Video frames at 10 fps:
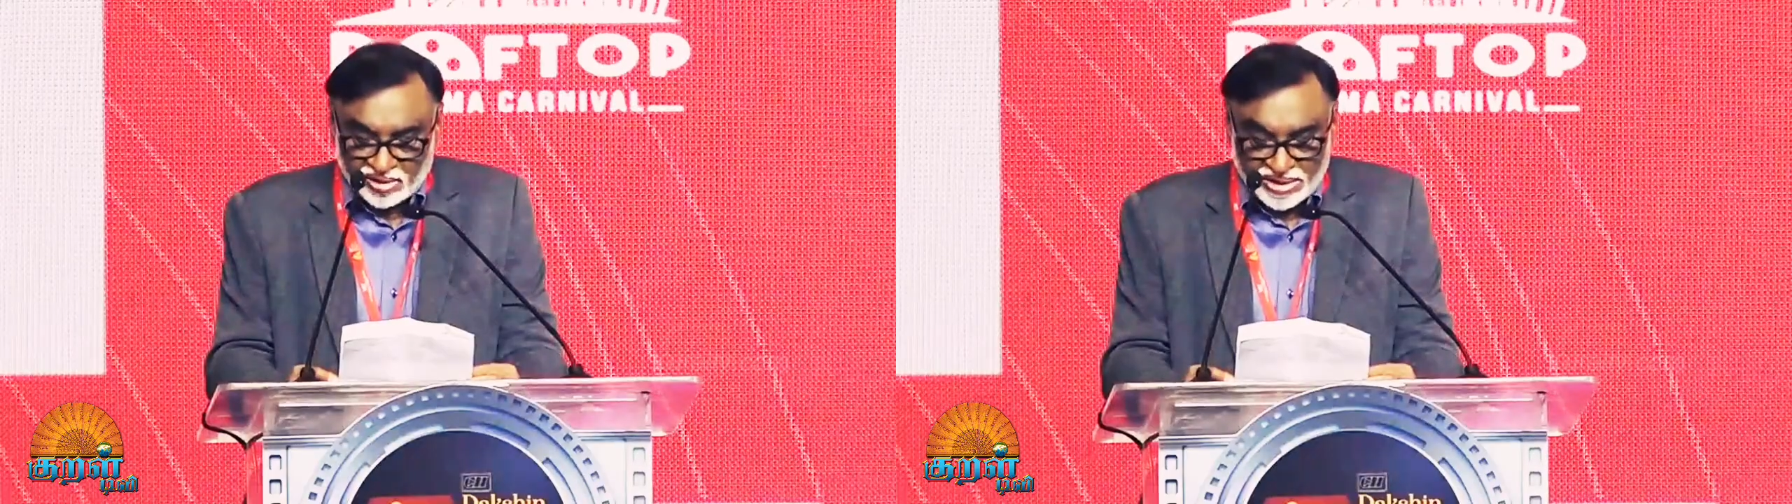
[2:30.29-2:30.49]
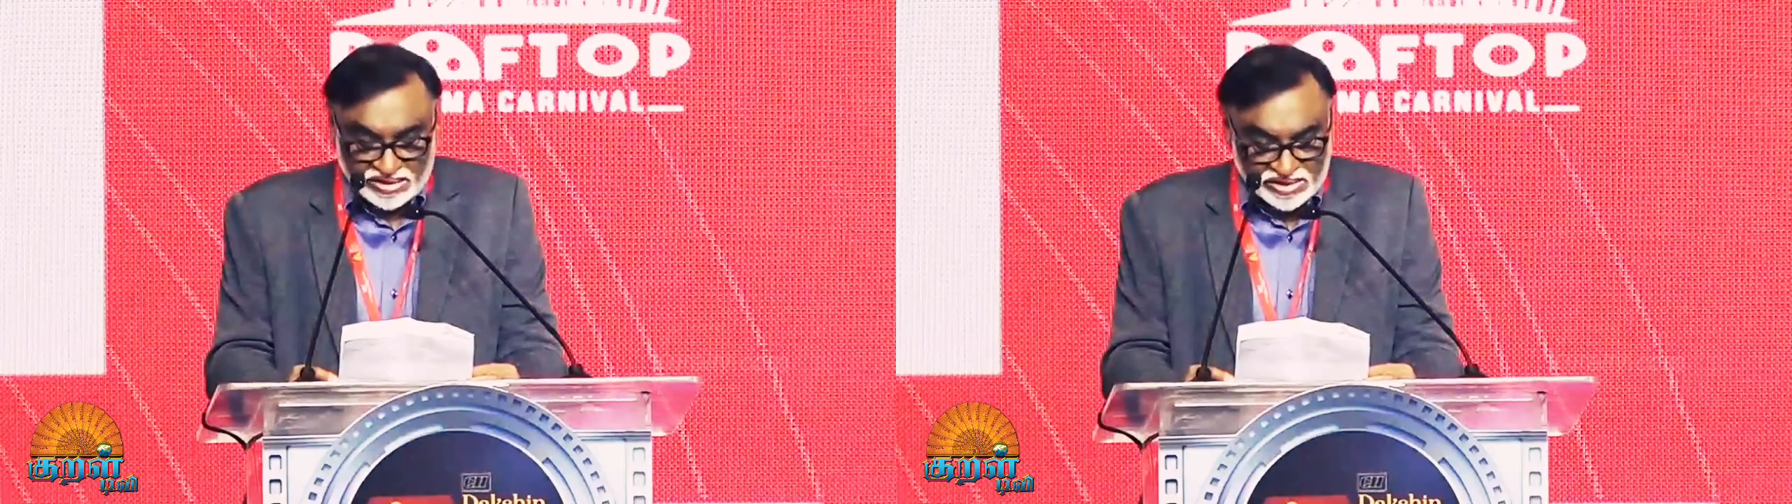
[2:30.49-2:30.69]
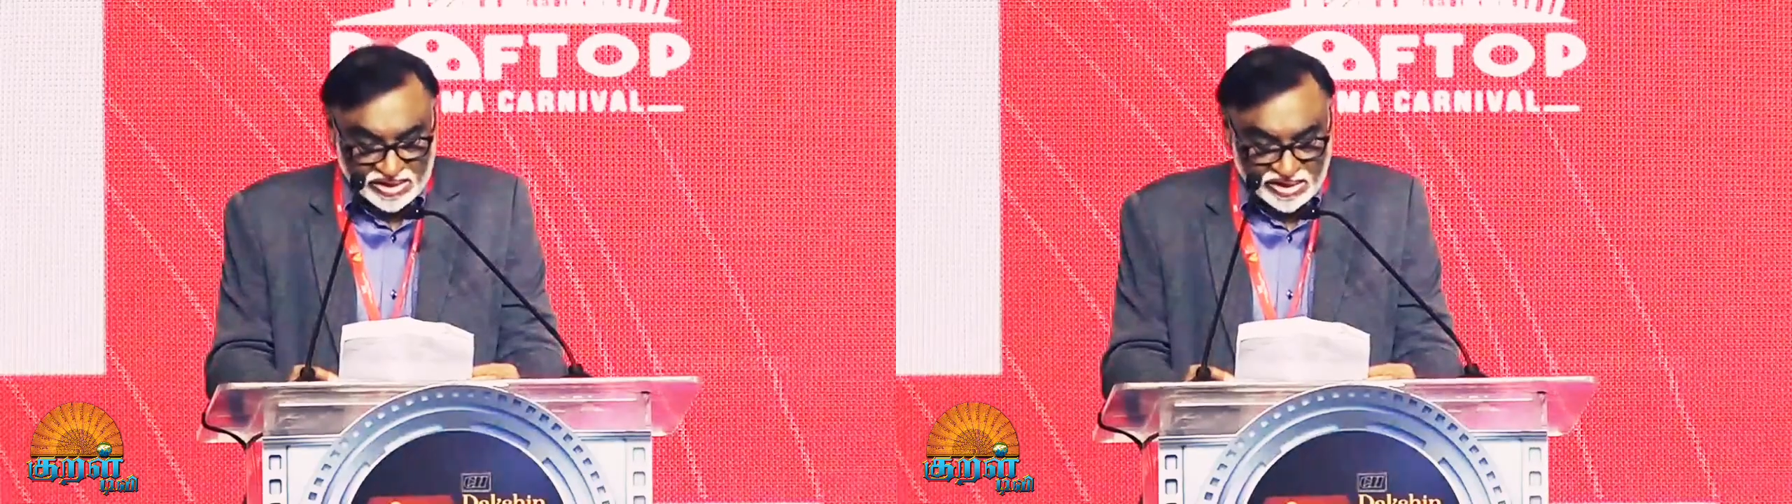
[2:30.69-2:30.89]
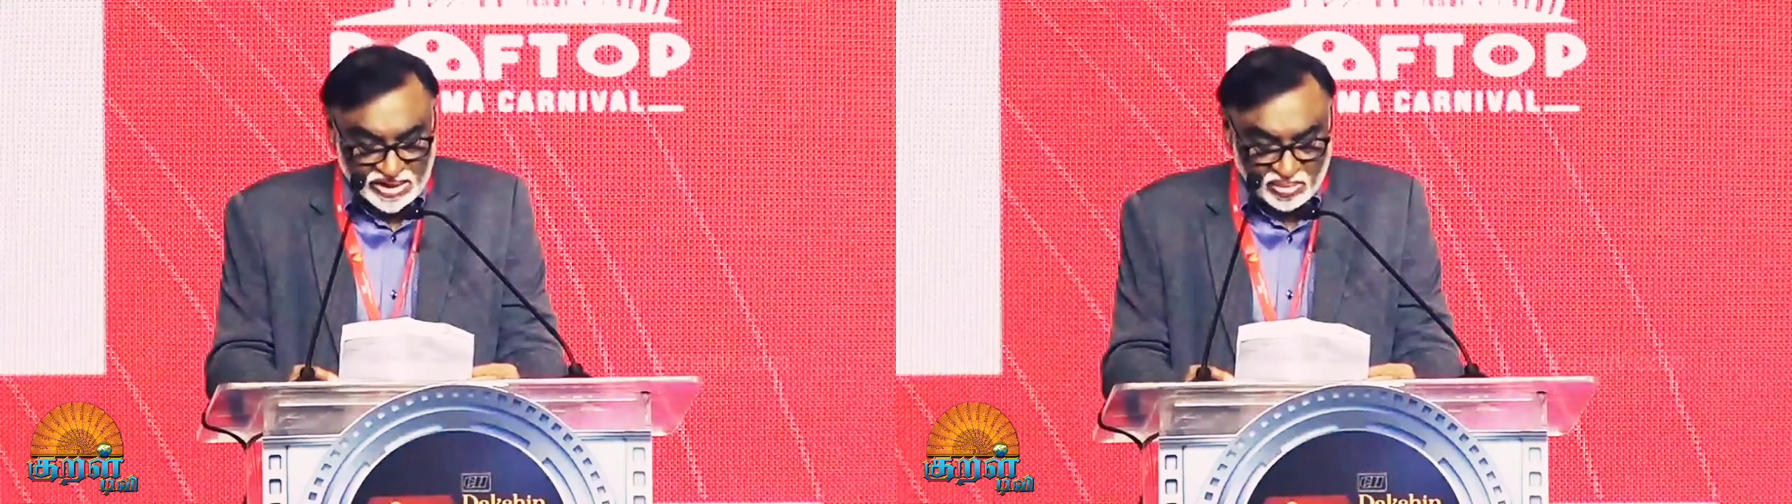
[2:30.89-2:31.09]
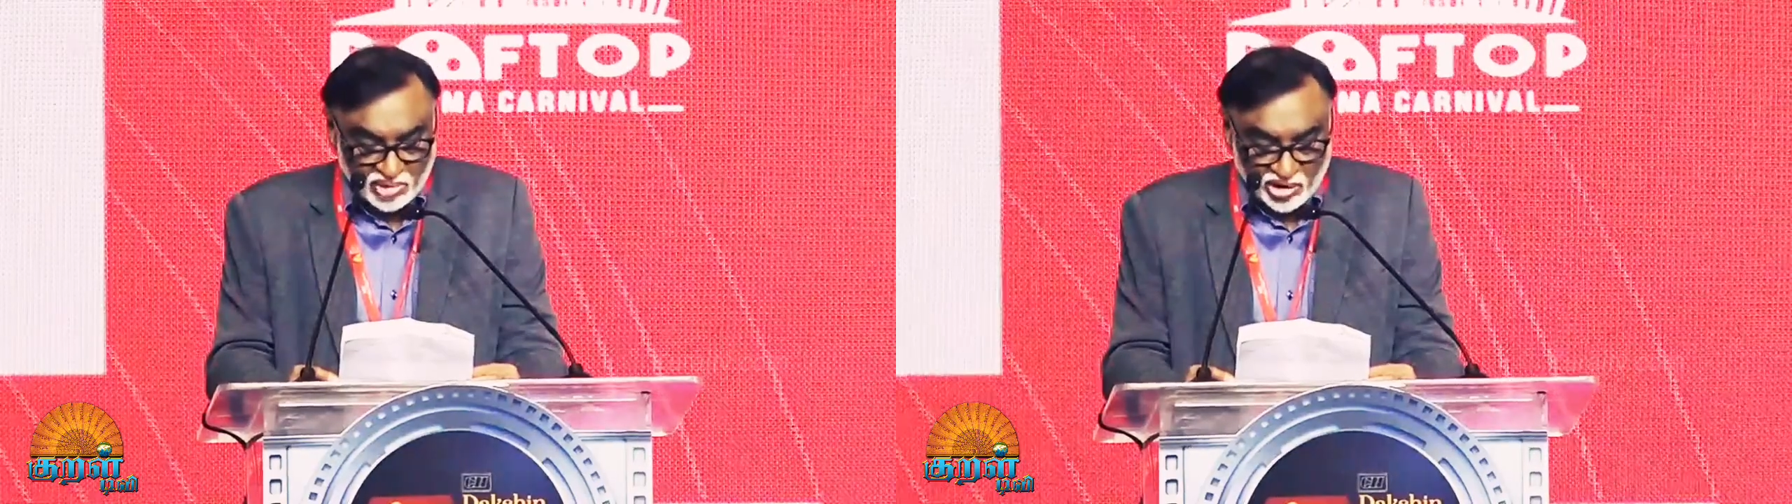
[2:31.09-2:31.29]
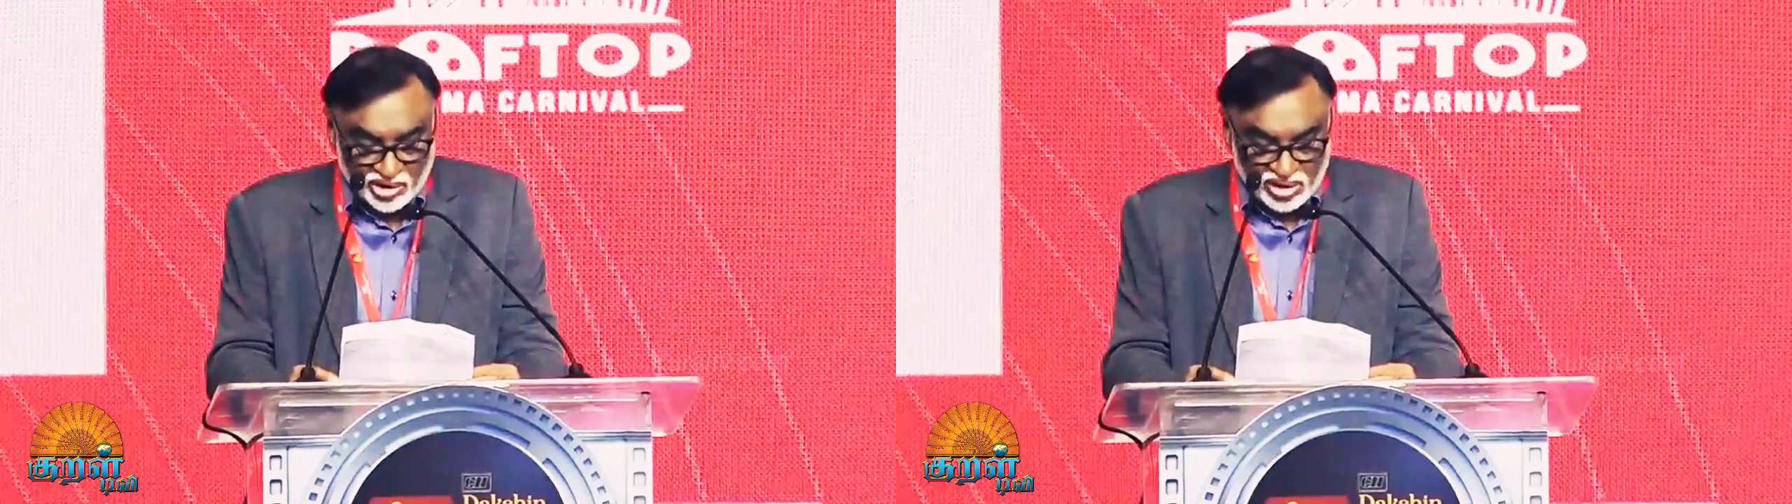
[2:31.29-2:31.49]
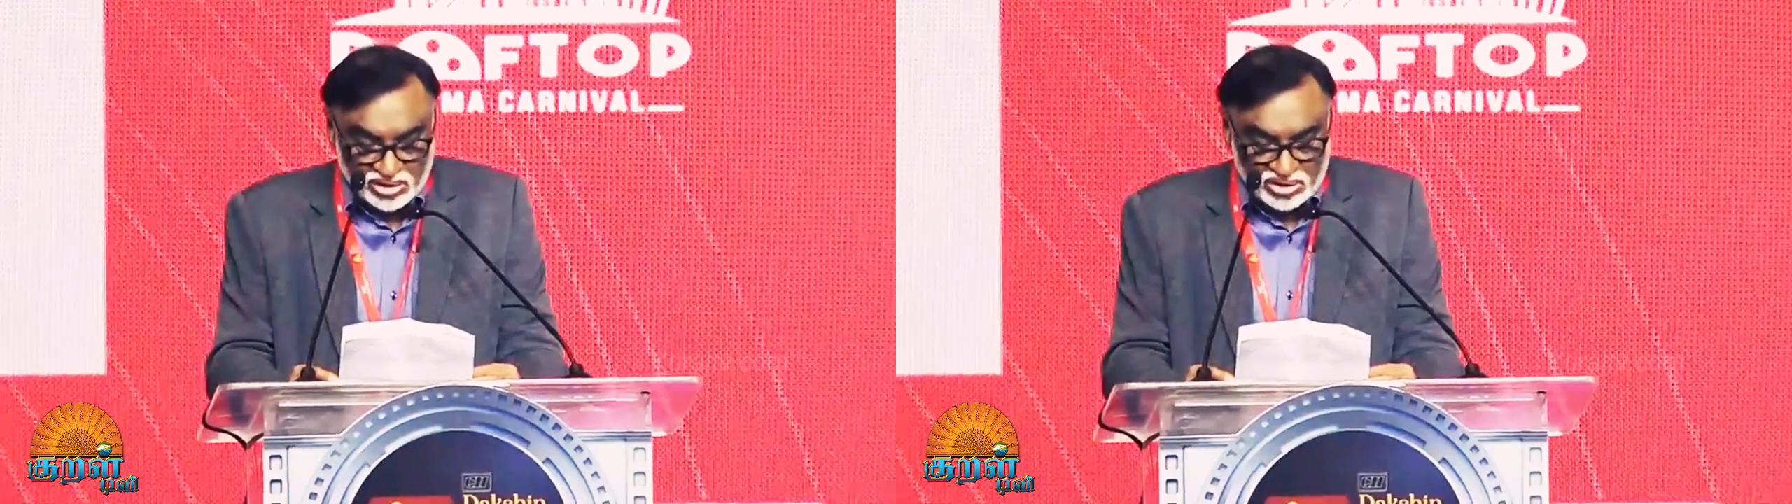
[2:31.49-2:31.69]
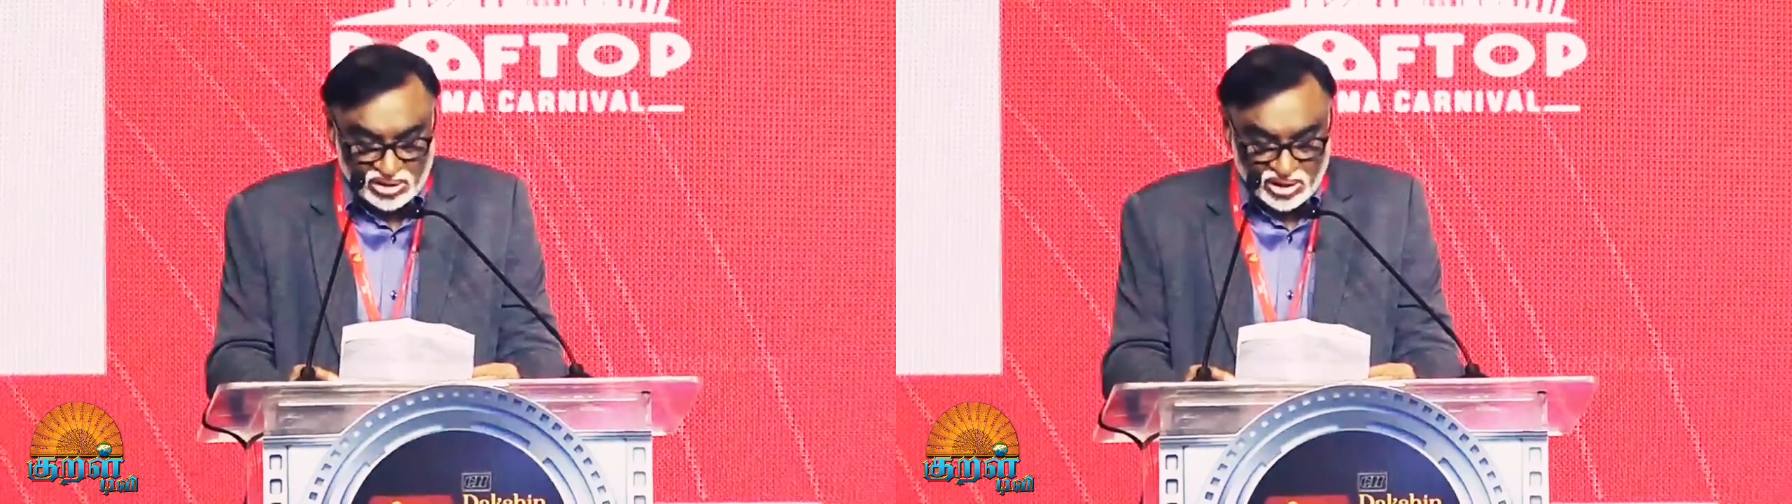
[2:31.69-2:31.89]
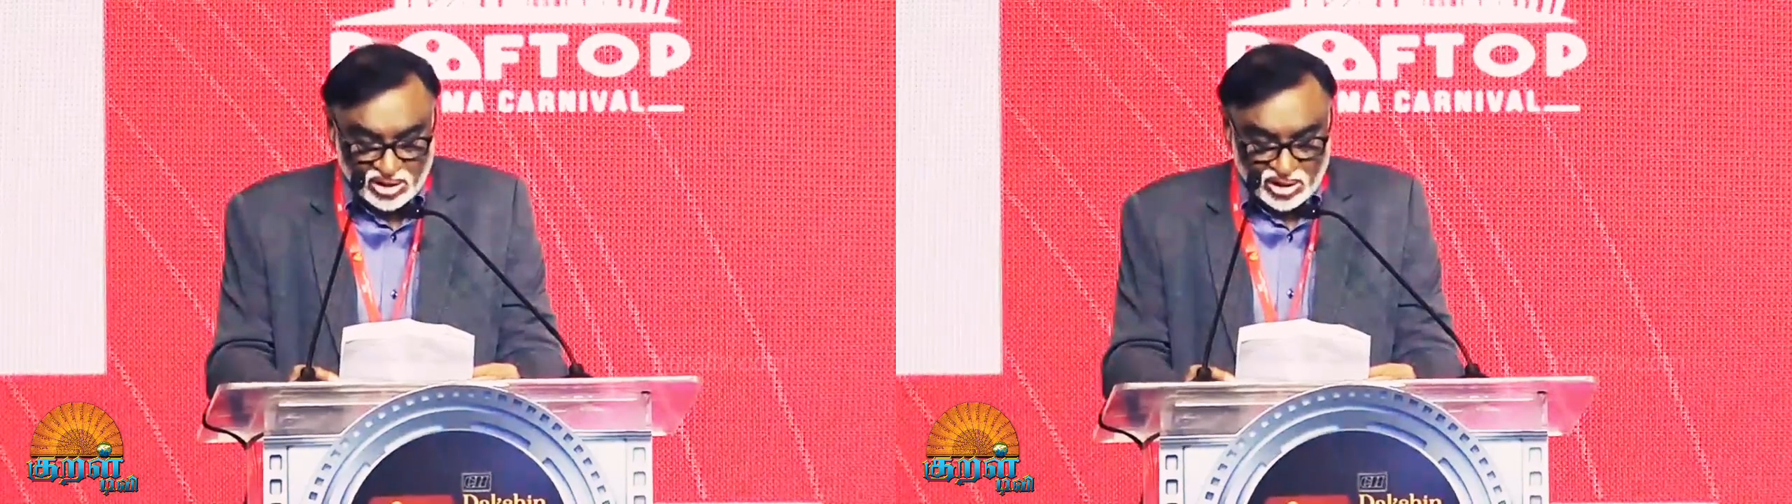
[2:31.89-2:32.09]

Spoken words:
transcending borders